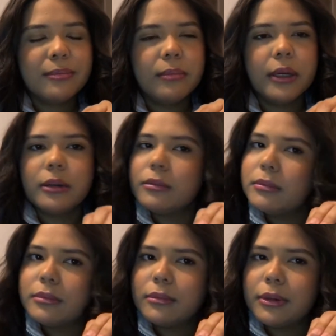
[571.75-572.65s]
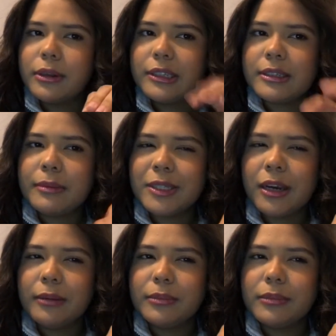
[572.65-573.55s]
but at the same
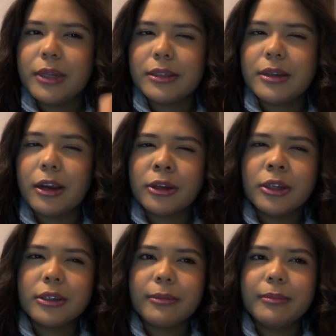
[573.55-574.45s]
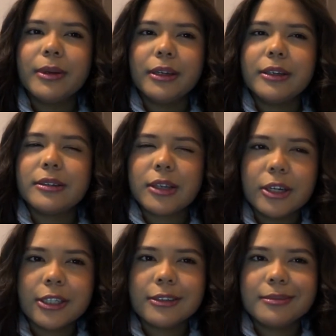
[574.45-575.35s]
time it's not cooked, but it's
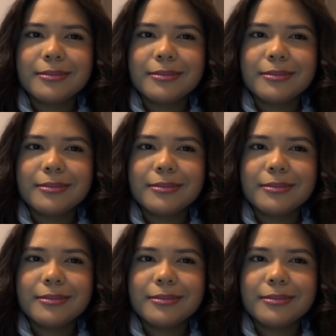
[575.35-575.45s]
cooked.